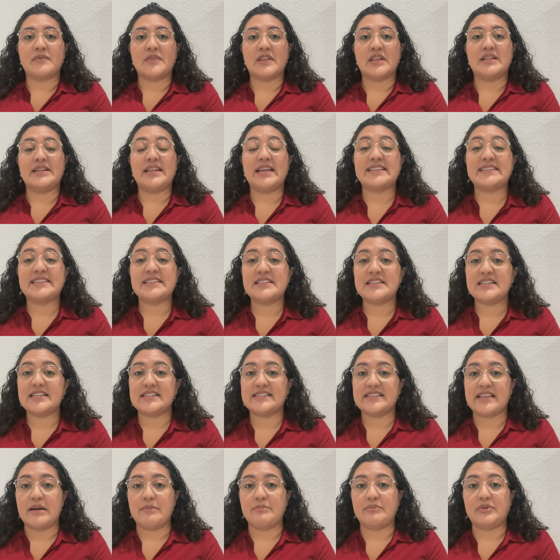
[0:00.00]
Next is an
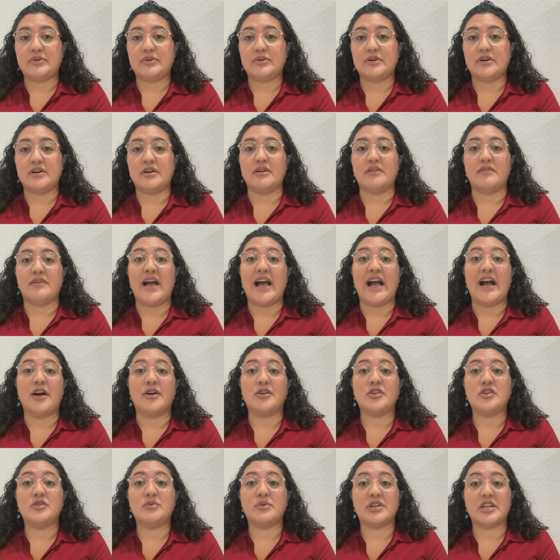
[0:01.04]
example of how
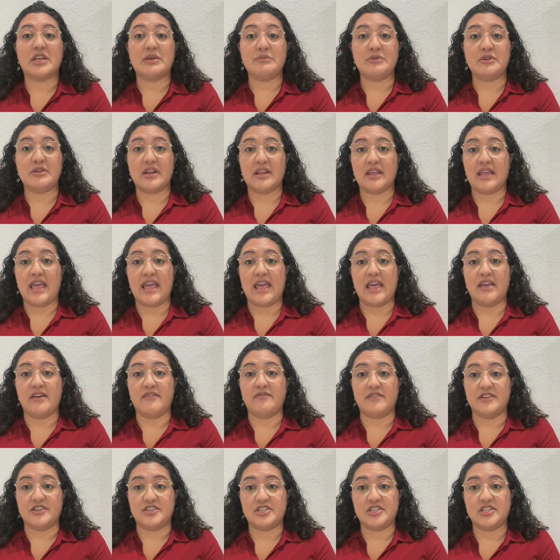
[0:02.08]
you would communicate
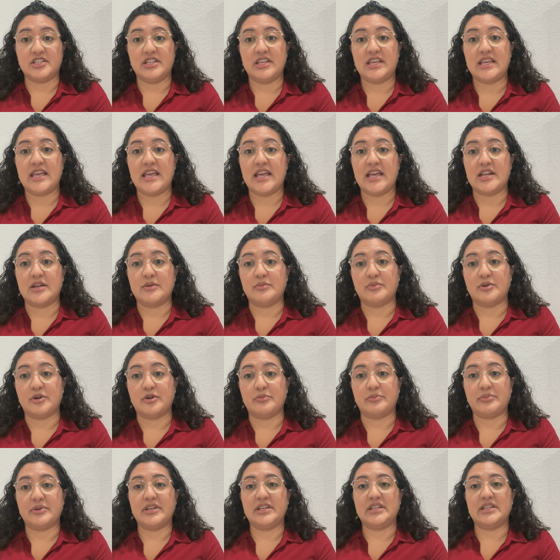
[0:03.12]
efficiently and
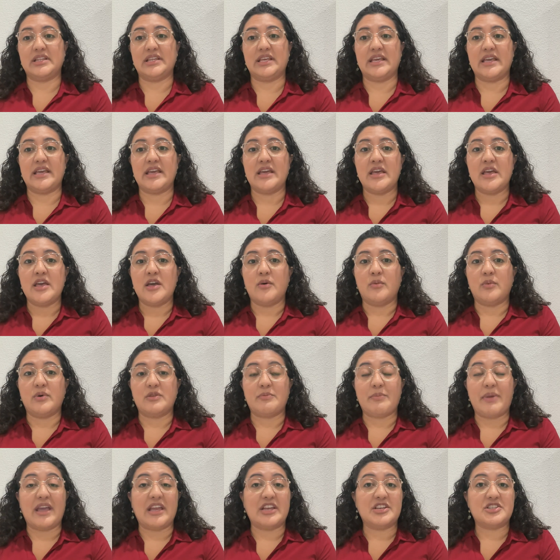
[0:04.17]
appropriately with
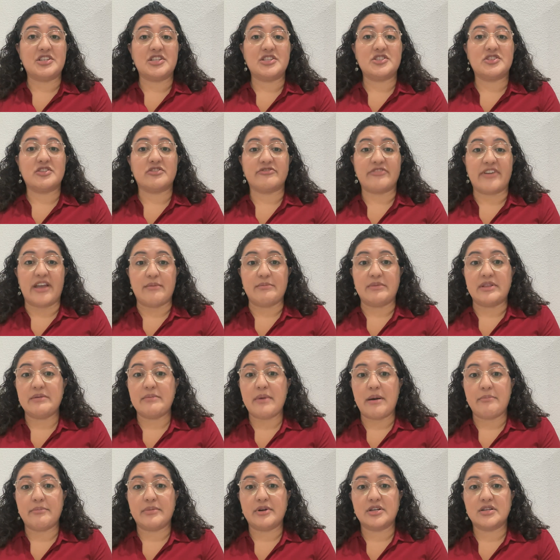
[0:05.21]
patients or family
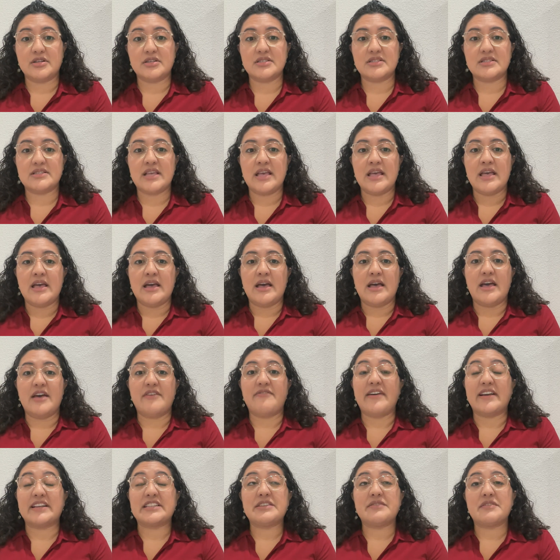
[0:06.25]
members.
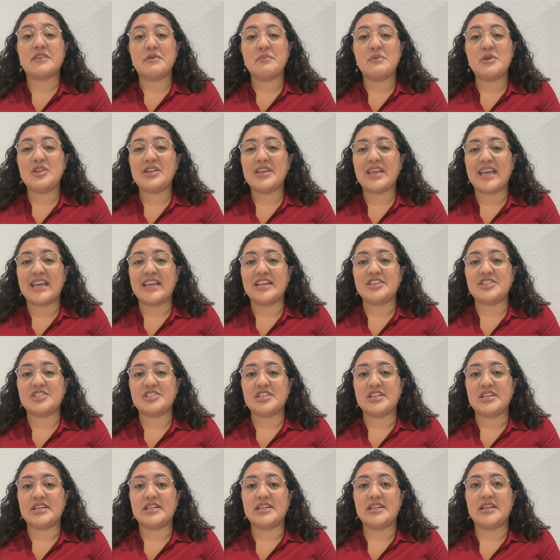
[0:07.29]
Effective
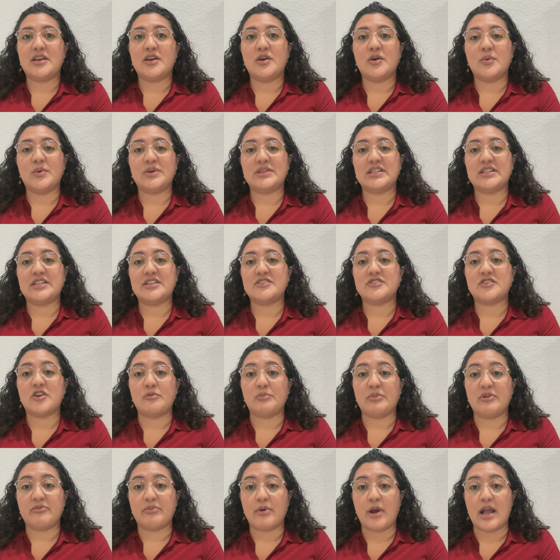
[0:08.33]
communication within the scope
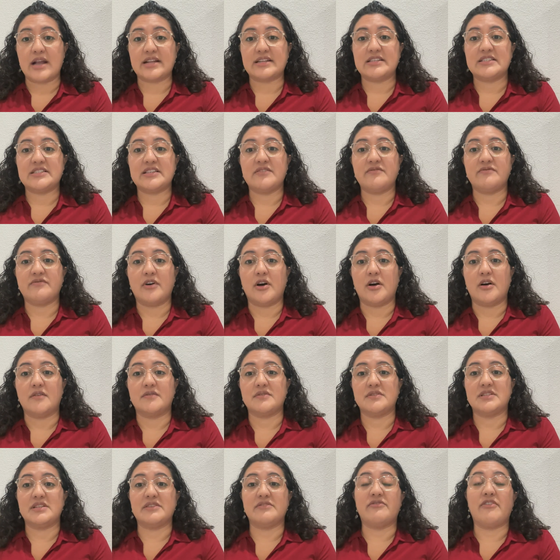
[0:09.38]
of practice
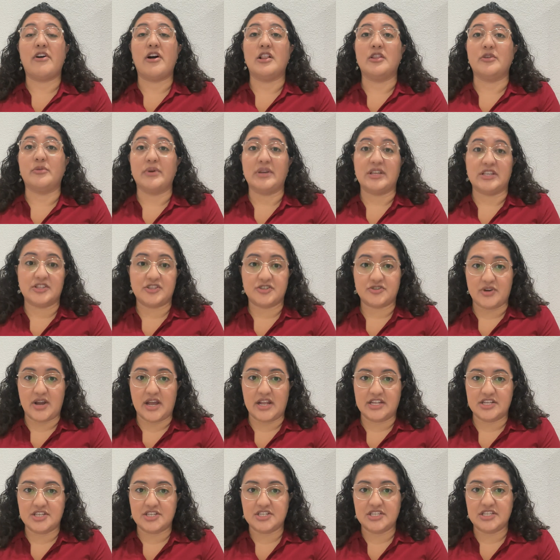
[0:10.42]
involves the following
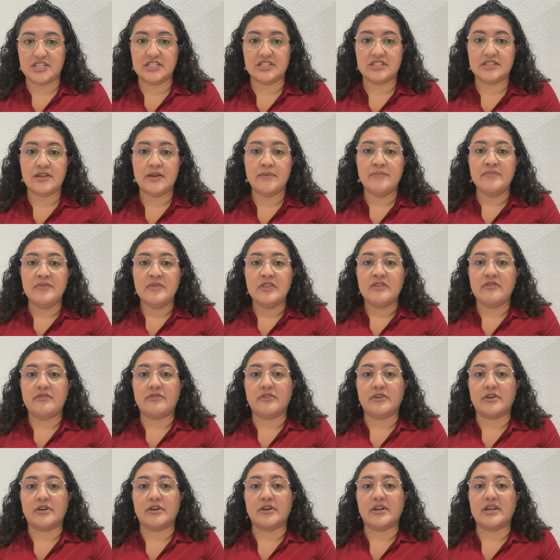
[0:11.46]
strategies.
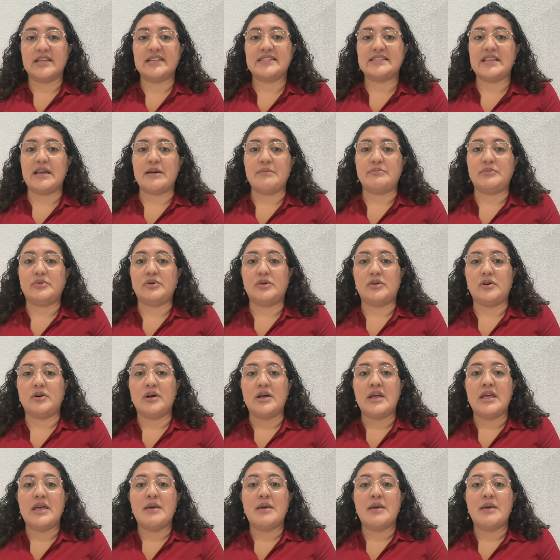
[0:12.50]
For example,